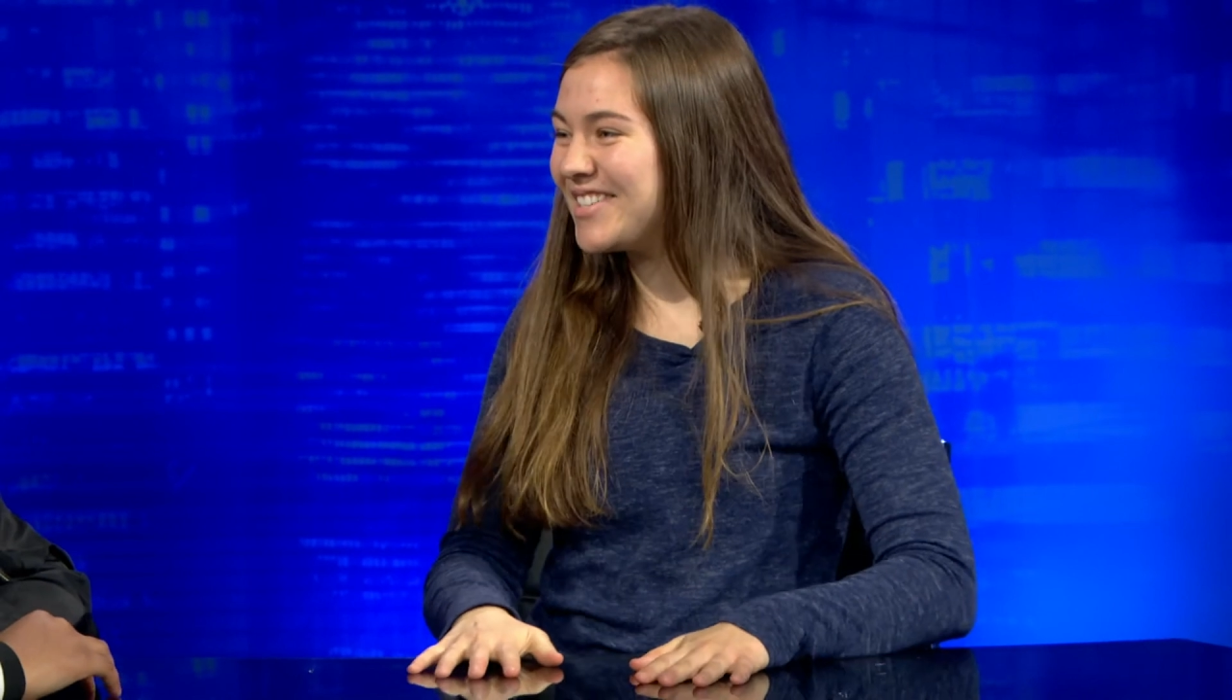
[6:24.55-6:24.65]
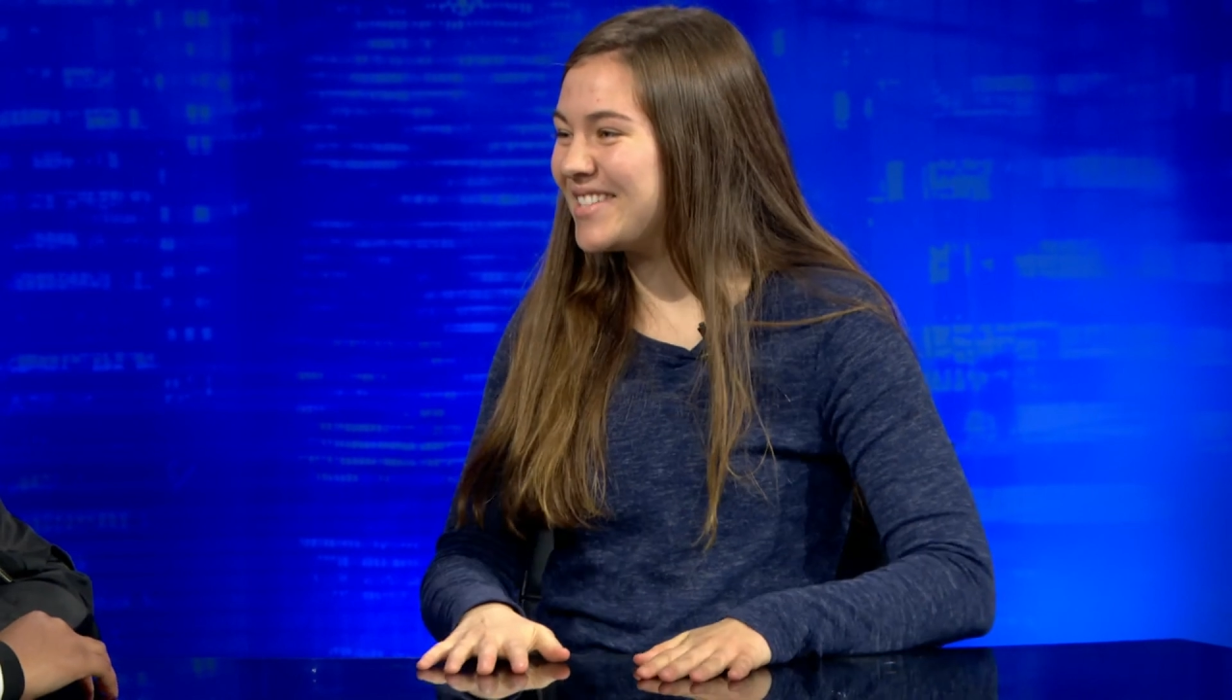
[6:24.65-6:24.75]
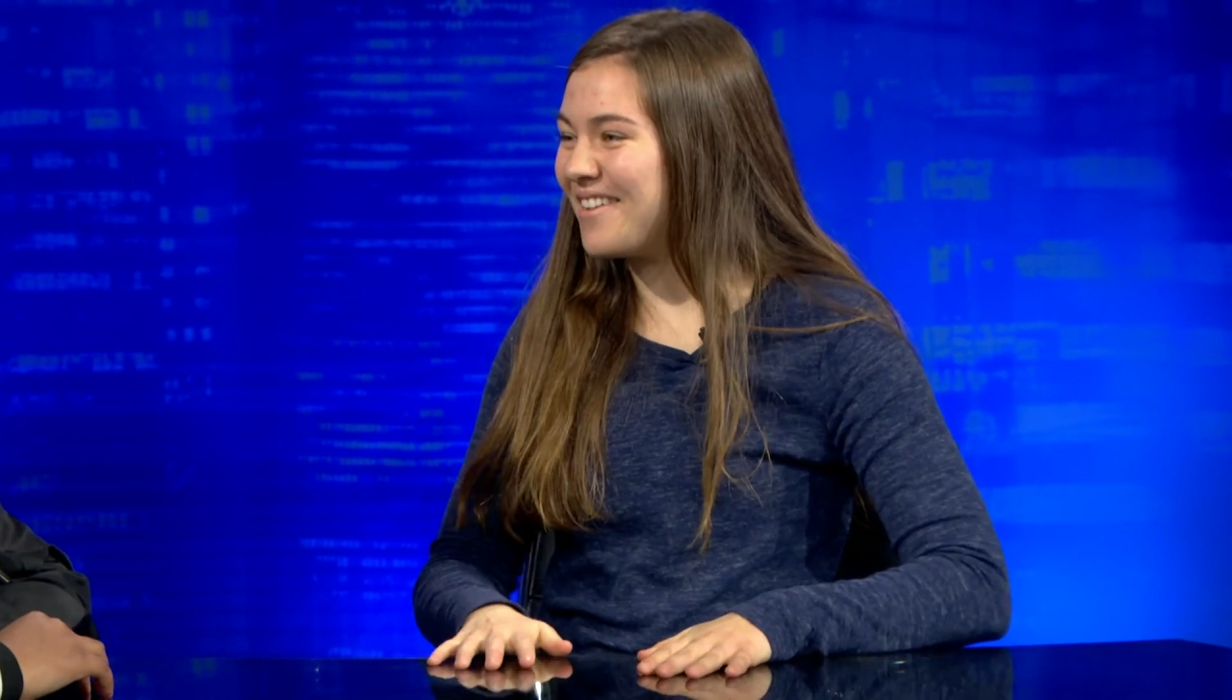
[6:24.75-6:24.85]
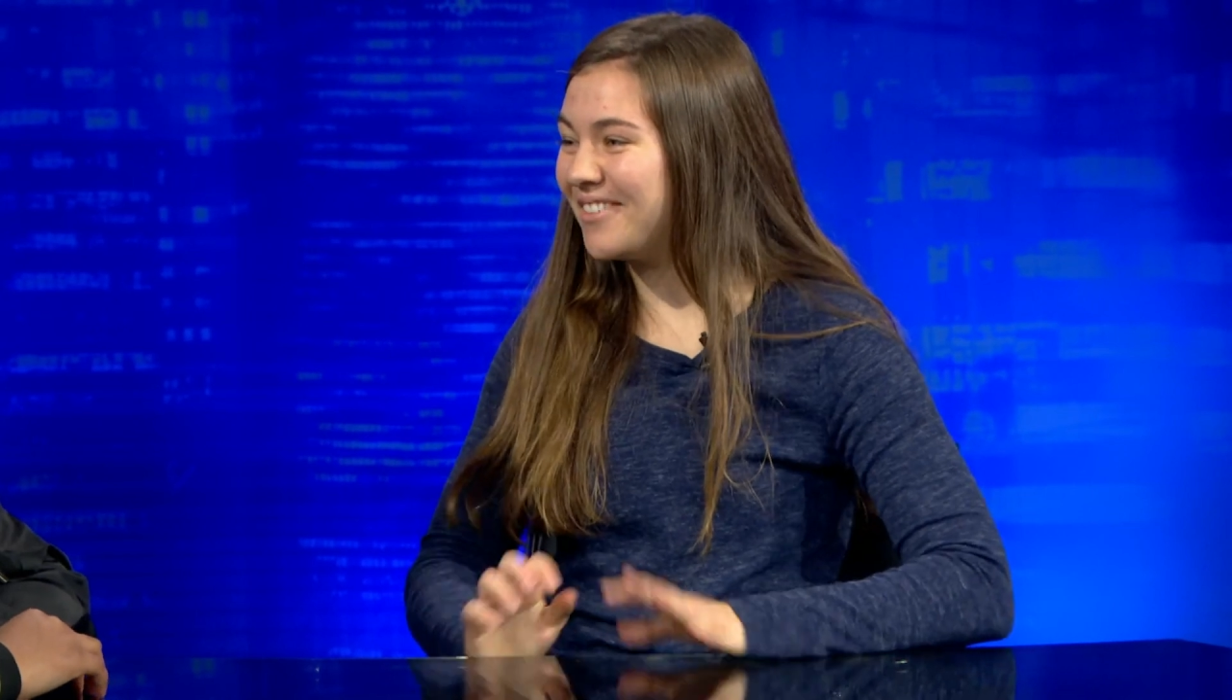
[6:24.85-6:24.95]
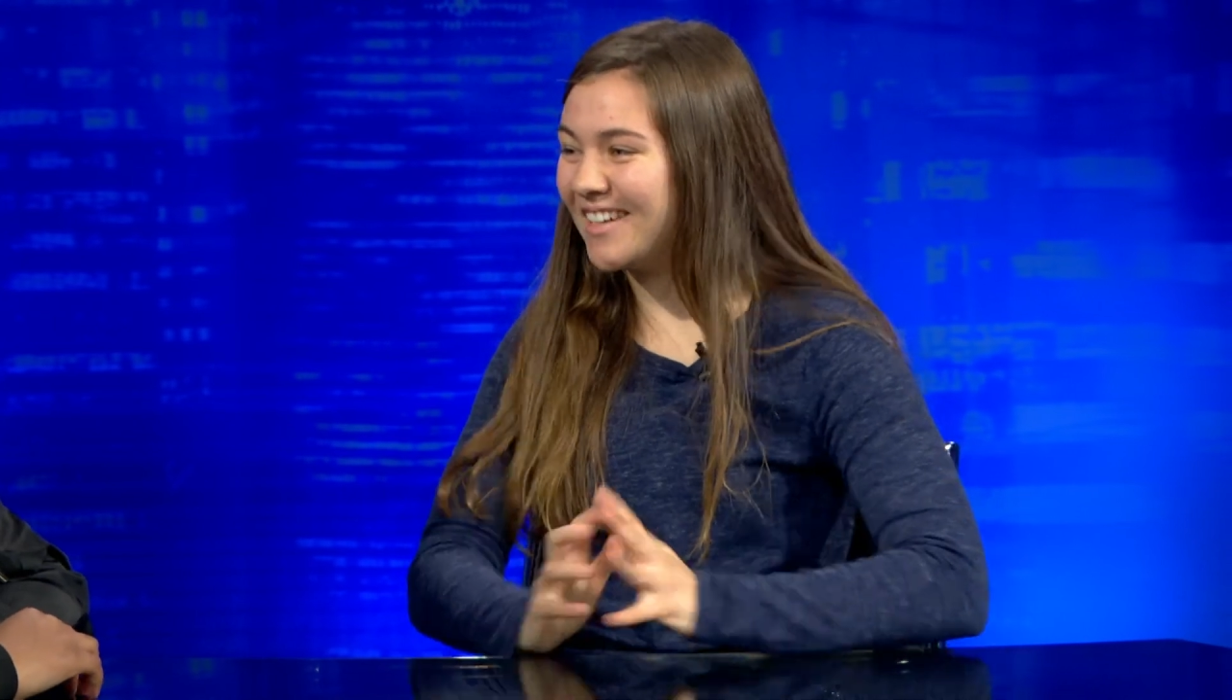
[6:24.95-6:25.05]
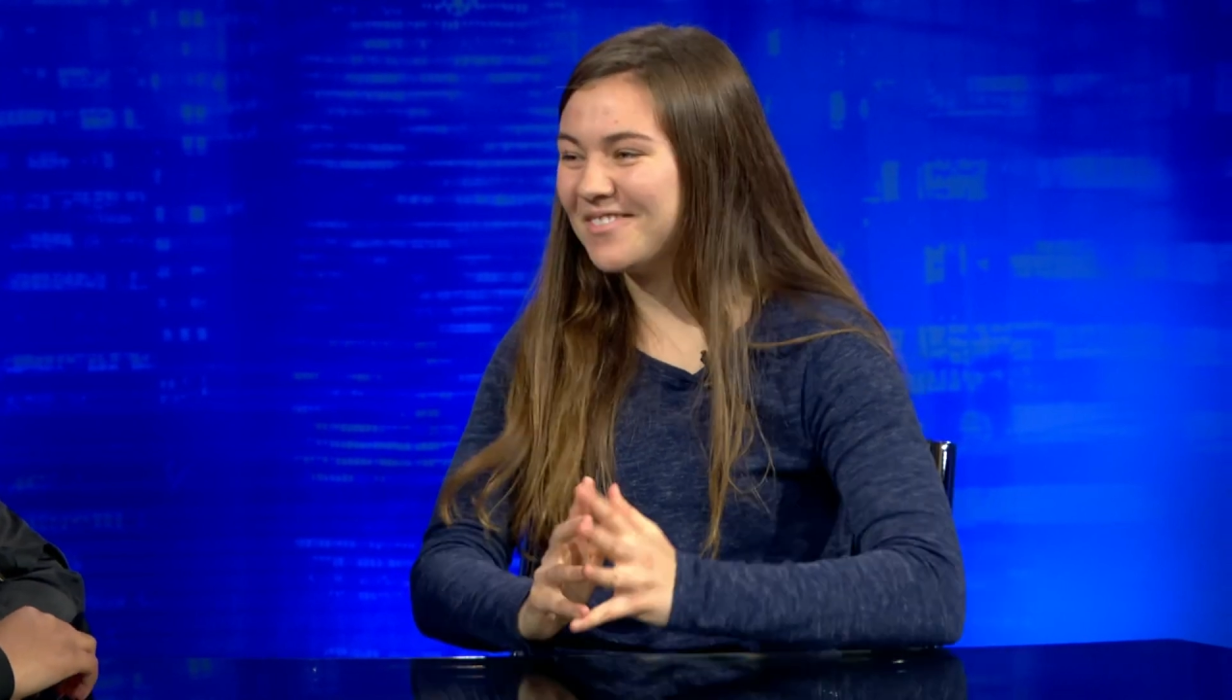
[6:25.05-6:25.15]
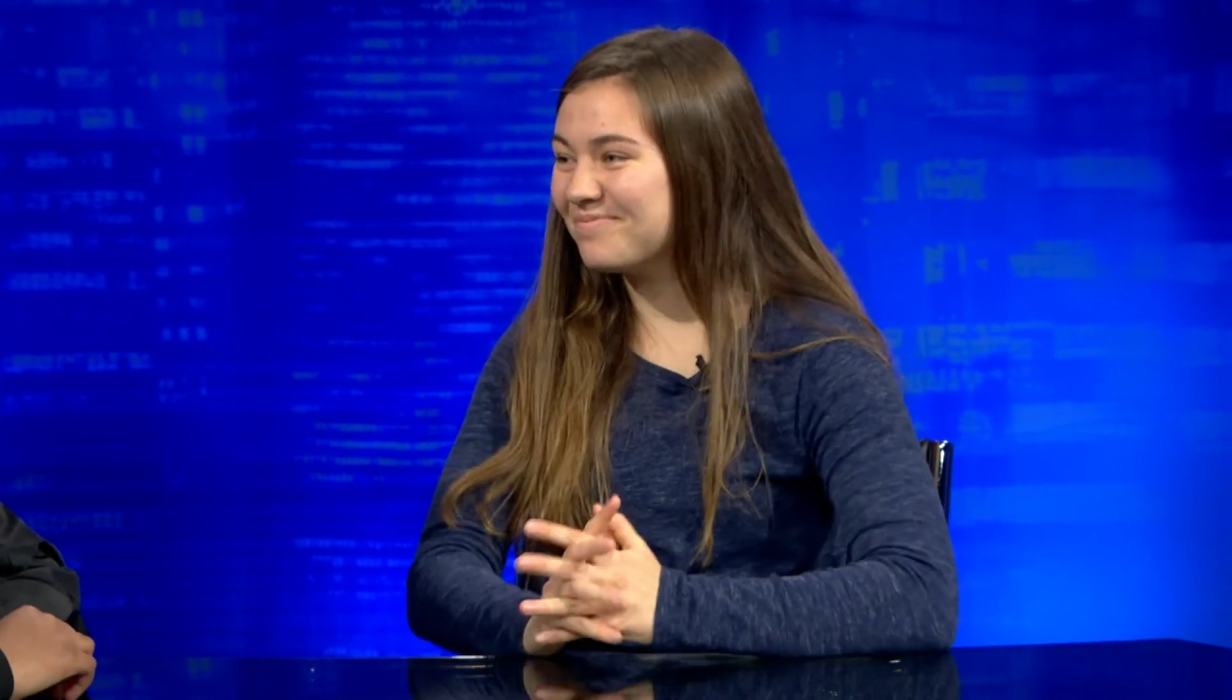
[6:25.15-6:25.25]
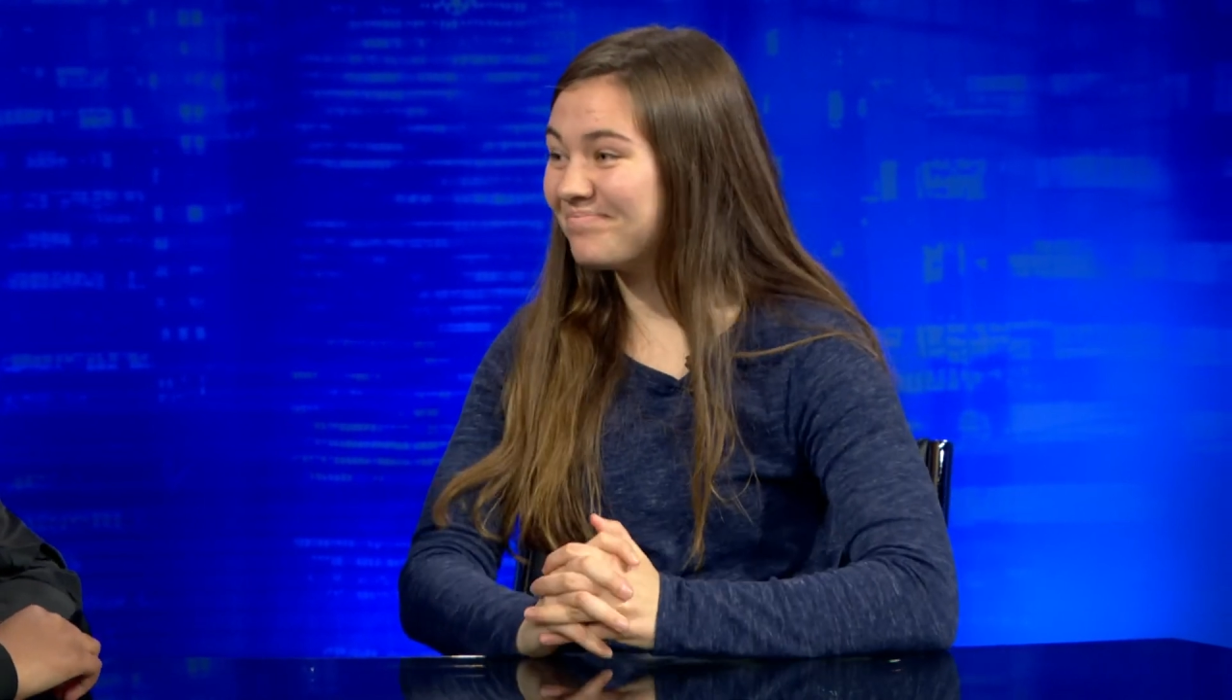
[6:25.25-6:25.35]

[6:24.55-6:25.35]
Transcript: Stephanie,